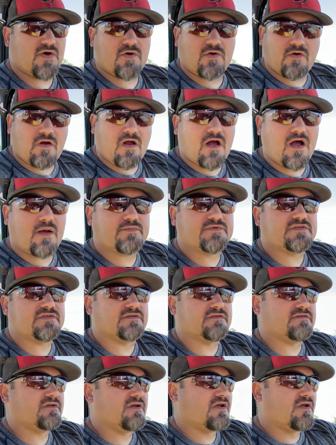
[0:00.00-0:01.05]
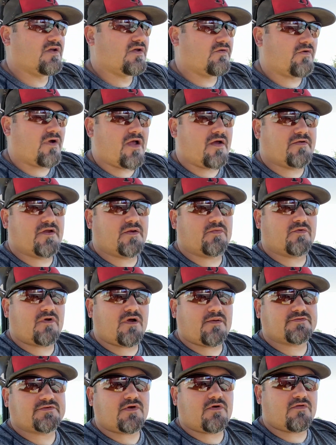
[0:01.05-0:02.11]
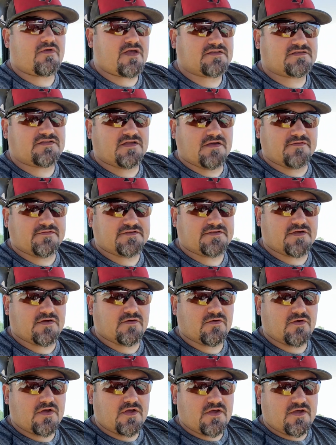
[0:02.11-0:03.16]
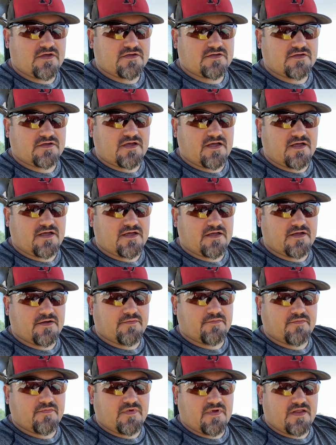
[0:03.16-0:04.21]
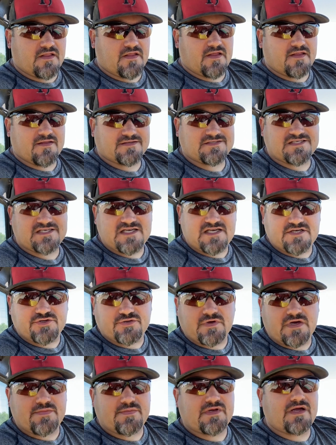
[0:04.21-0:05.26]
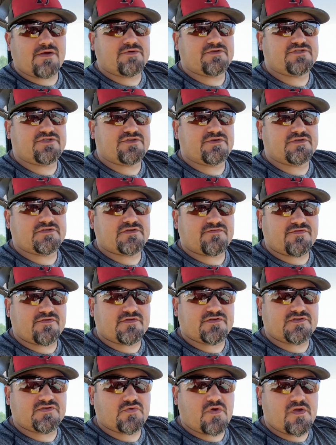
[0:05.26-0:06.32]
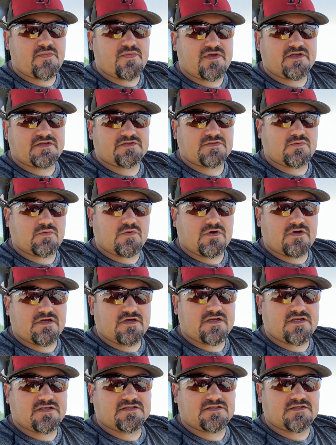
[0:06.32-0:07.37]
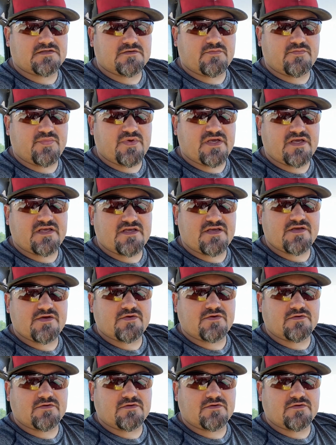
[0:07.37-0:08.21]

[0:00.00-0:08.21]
crops and Roundup crops, all that stuff. So and then the seed treatment I was using for the soybeans was Big Yield